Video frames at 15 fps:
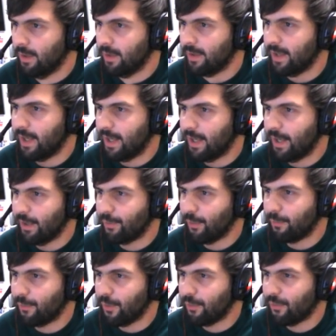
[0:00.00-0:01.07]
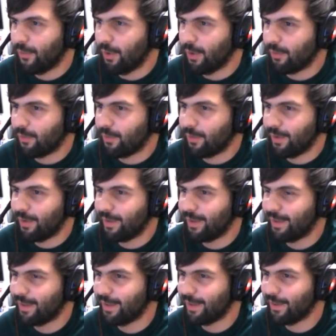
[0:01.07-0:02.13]
So first thoughts.
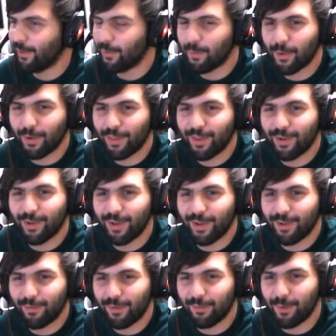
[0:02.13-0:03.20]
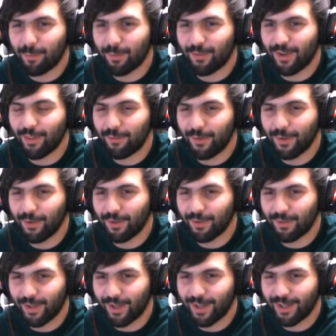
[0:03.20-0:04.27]
A little more than 50% of the field
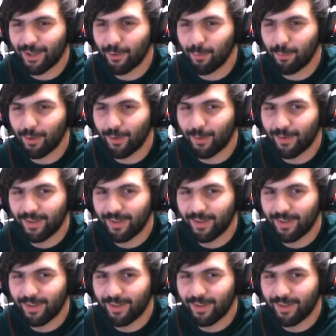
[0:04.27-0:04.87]
is Hero Blue.